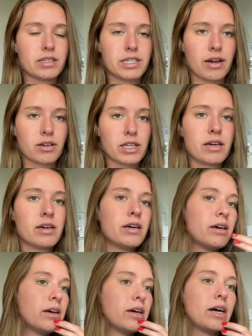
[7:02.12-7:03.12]
entirely.
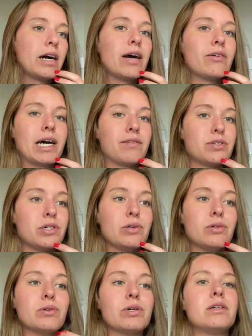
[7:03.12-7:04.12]
I would have
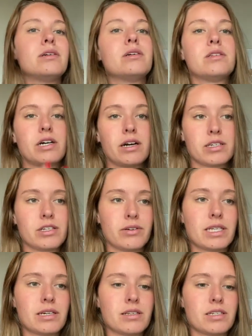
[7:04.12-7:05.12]
to talk to
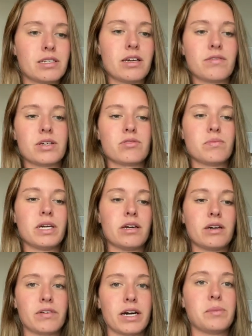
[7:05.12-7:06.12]
Theresa and see if this would
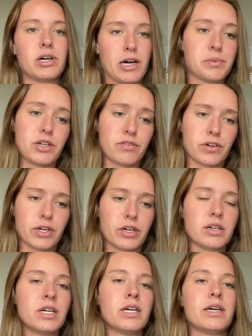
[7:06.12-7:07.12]
be a viable option for
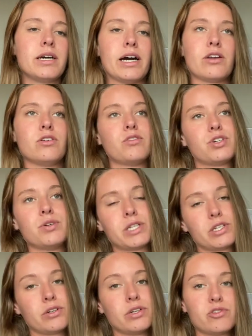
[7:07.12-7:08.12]
her. I don't know if she
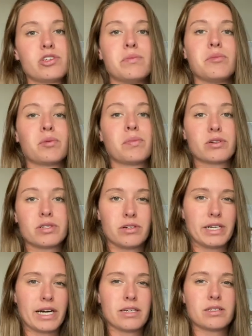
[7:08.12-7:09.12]
wants her notes to be more
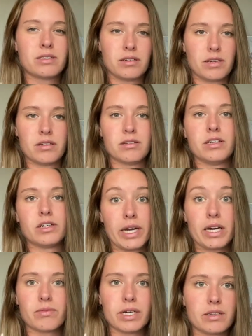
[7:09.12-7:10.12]
personalized and
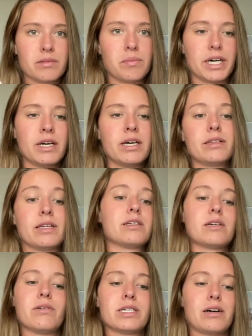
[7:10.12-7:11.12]
handwritten, but that
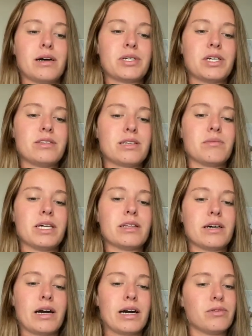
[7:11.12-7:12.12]
is always an option, something
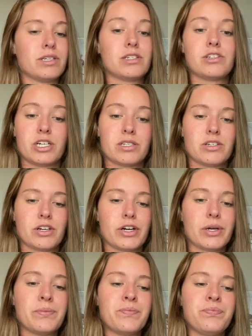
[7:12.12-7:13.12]
that I would suggest to
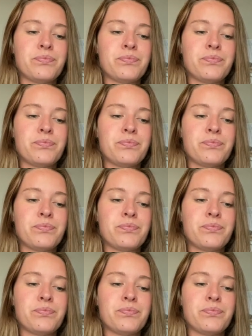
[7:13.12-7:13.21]
her.